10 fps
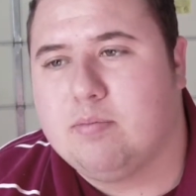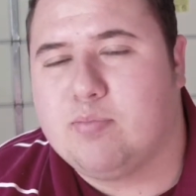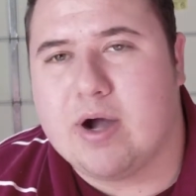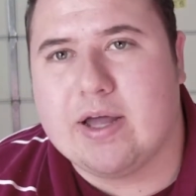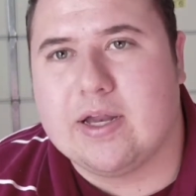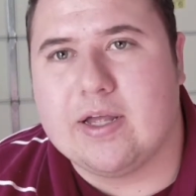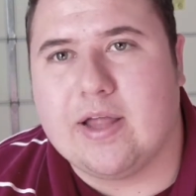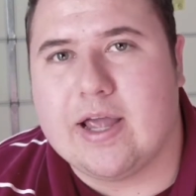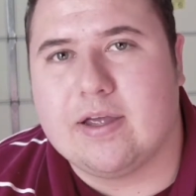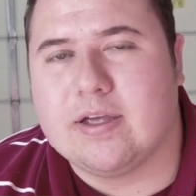but it
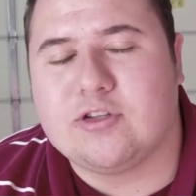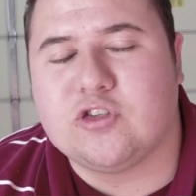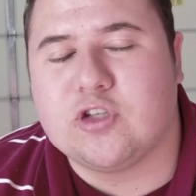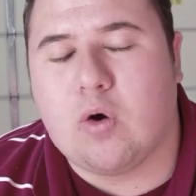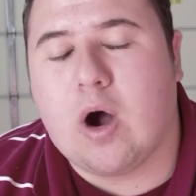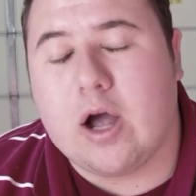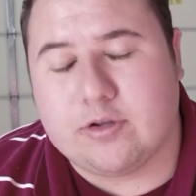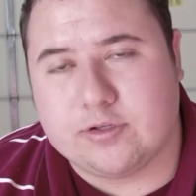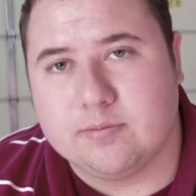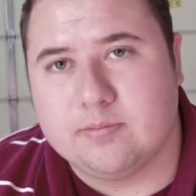like it's so
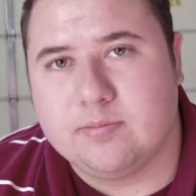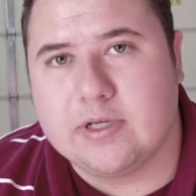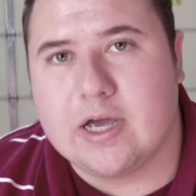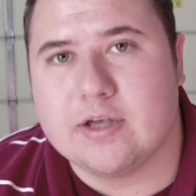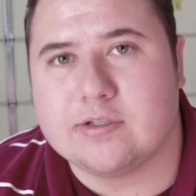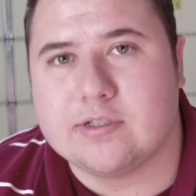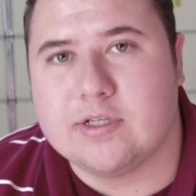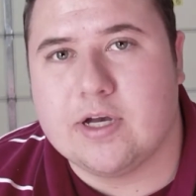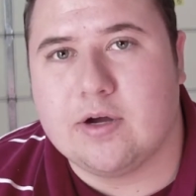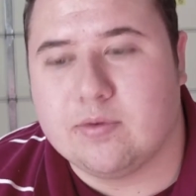awesome because,
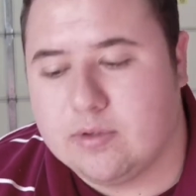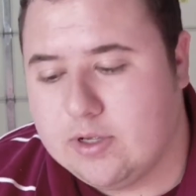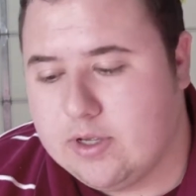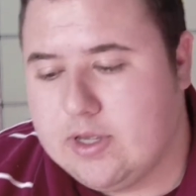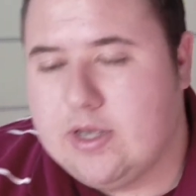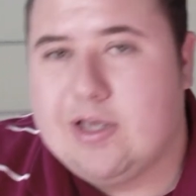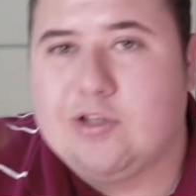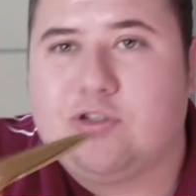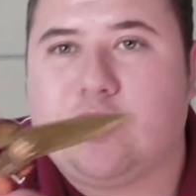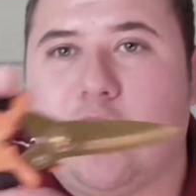you know,
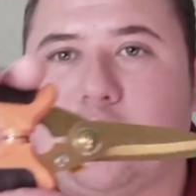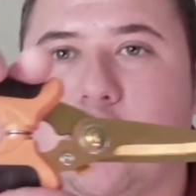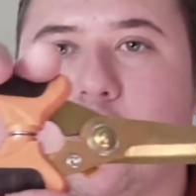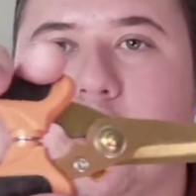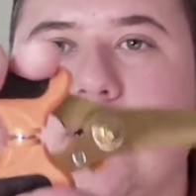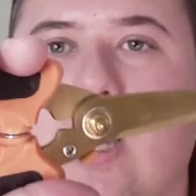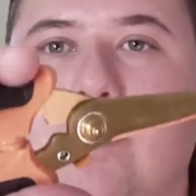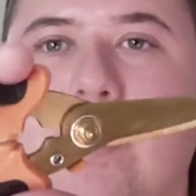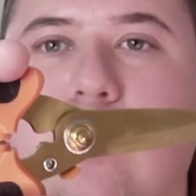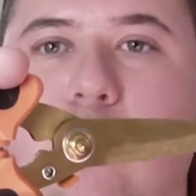such
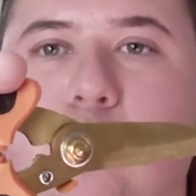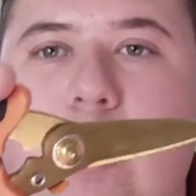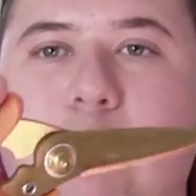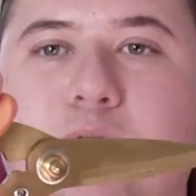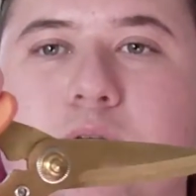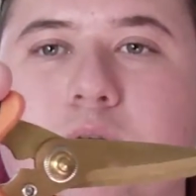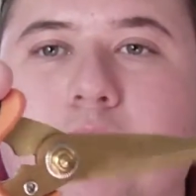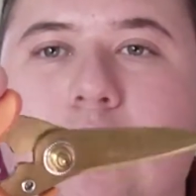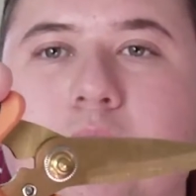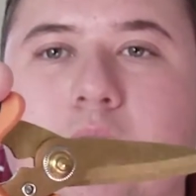ergonomic grips.
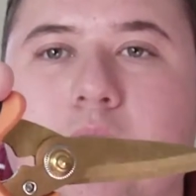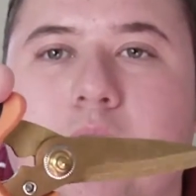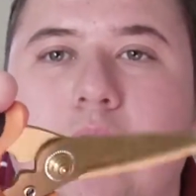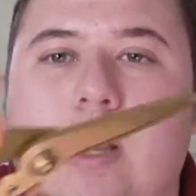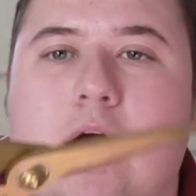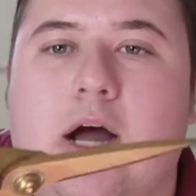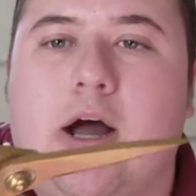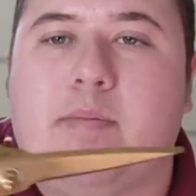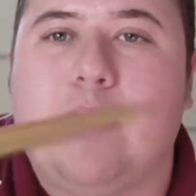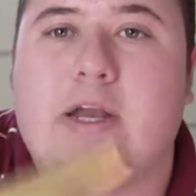
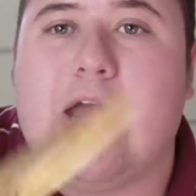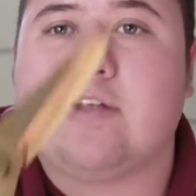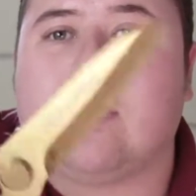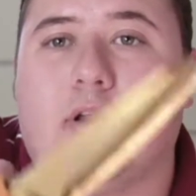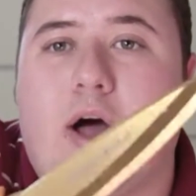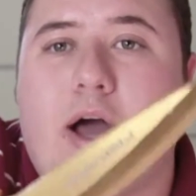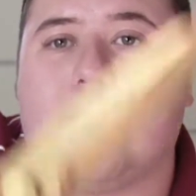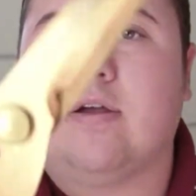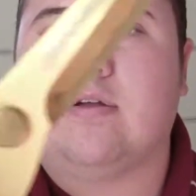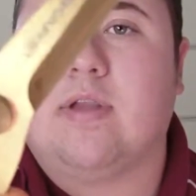Um, it has the
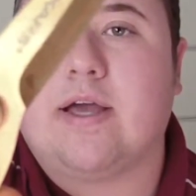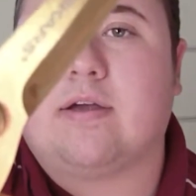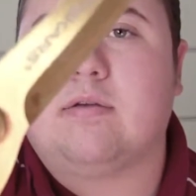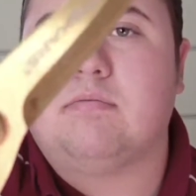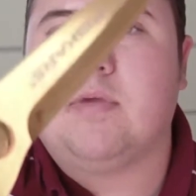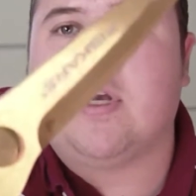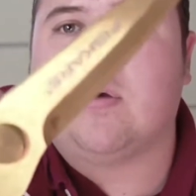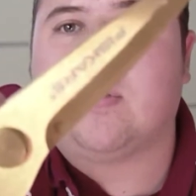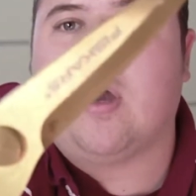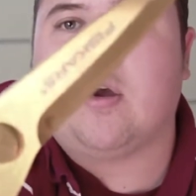lock like, you
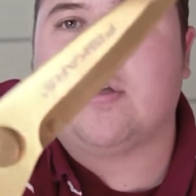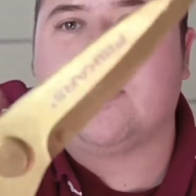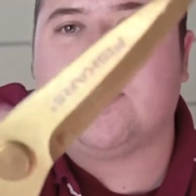know, garden